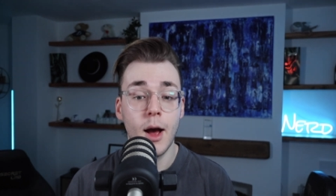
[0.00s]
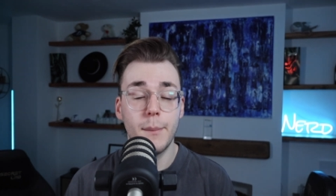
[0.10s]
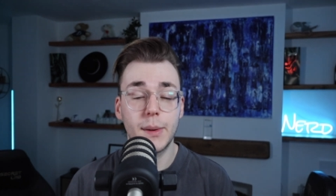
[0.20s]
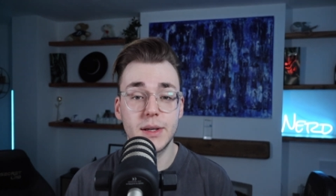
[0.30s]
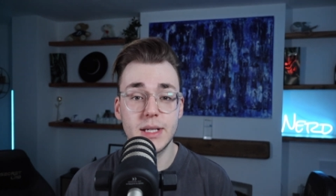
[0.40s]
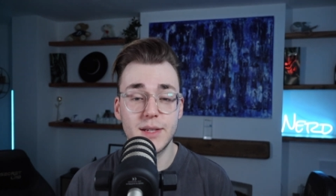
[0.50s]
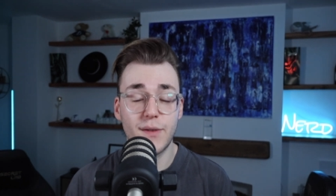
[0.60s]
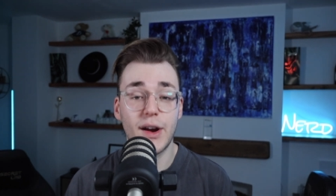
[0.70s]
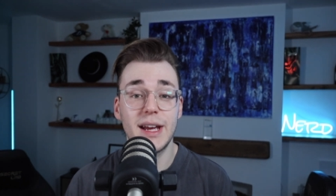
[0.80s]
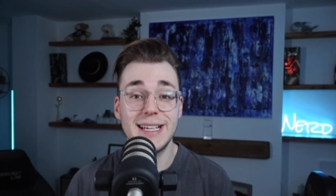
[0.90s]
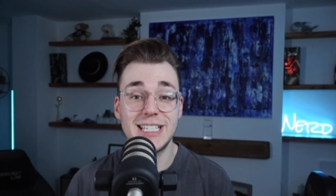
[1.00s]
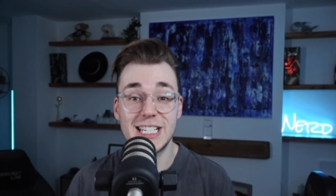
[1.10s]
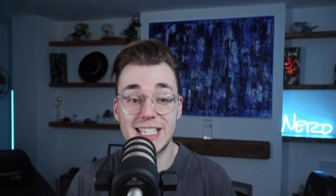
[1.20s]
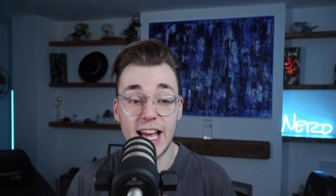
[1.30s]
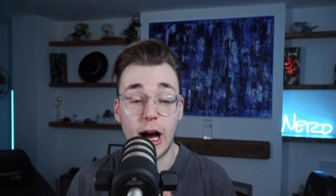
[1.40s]
because it's very easy to
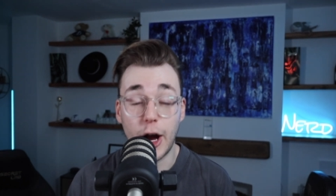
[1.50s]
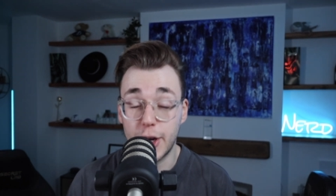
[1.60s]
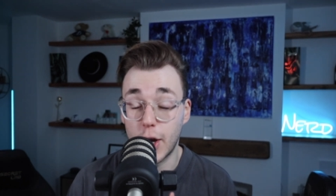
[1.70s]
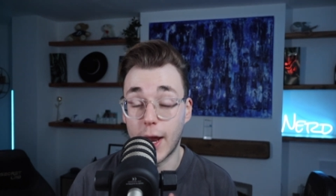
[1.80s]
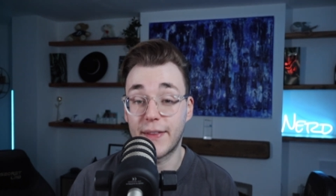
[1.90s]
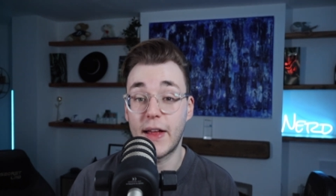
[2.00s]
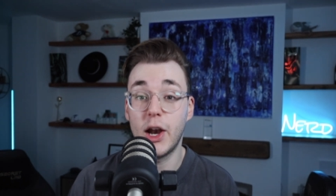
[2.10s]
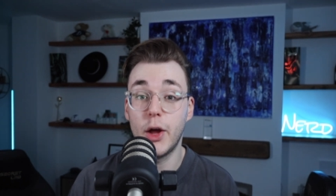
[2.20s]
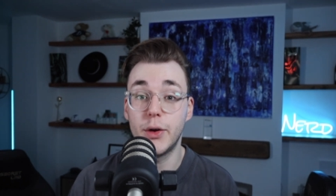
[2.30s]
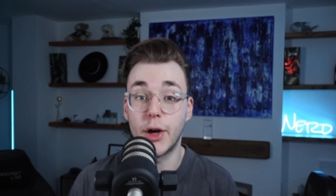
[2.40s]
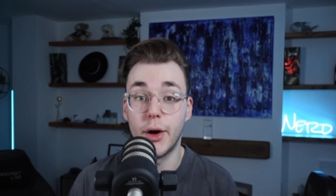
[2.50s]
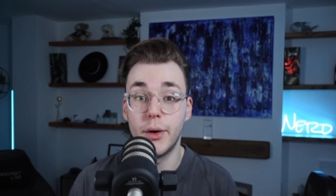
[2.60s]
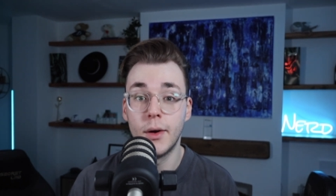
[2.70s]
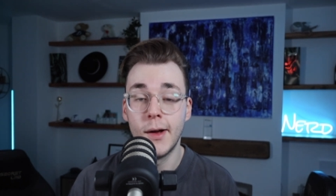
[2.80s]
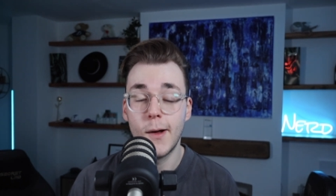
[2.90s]
say, I don't like that logo,
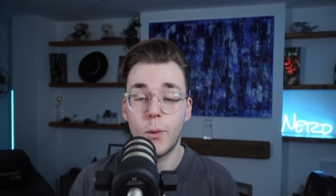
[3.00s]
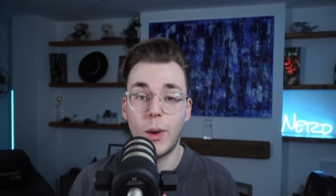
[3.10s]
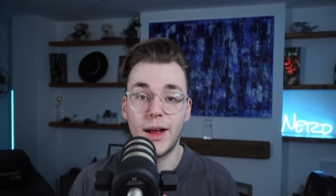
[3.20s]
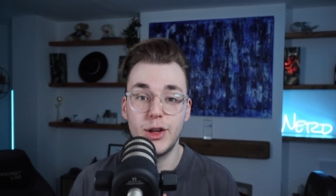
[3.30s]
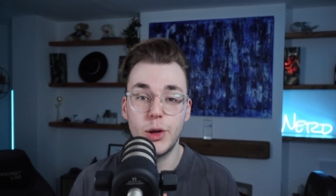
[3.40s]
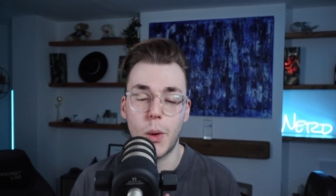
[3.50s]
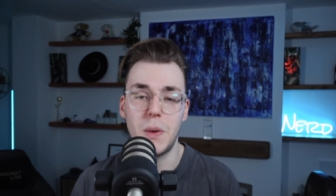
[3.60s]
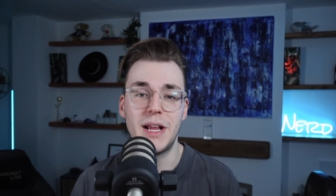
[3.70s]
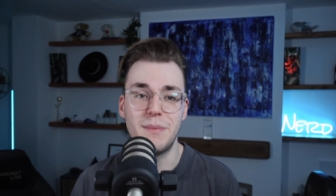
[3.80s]
when you only